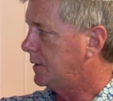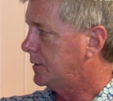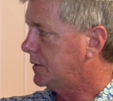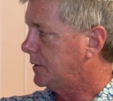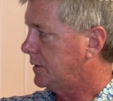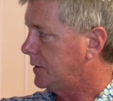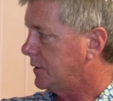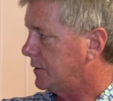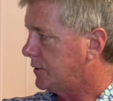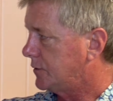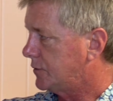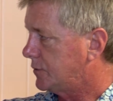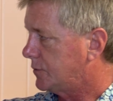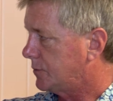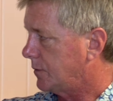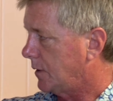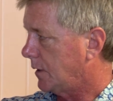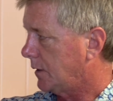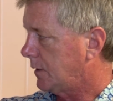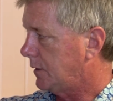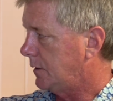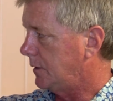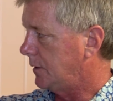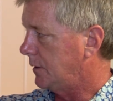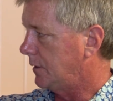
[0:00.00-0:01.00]
is
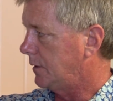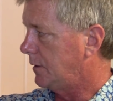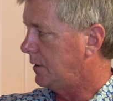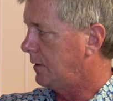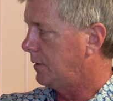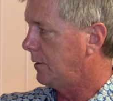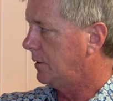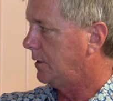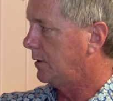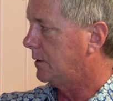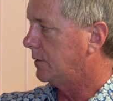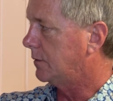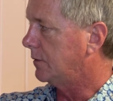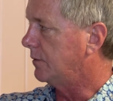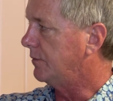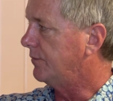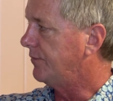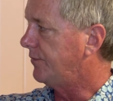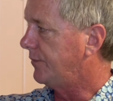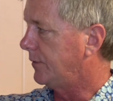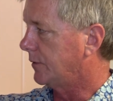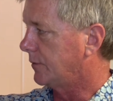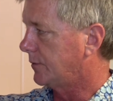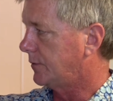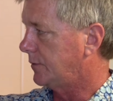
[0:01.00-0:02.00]
constructed through
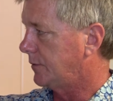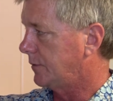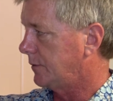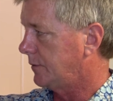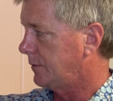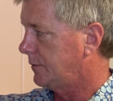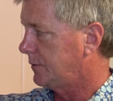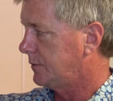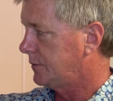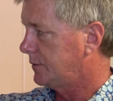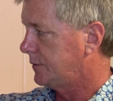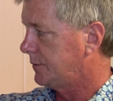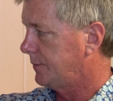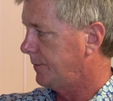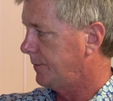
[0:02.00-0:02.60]
filters.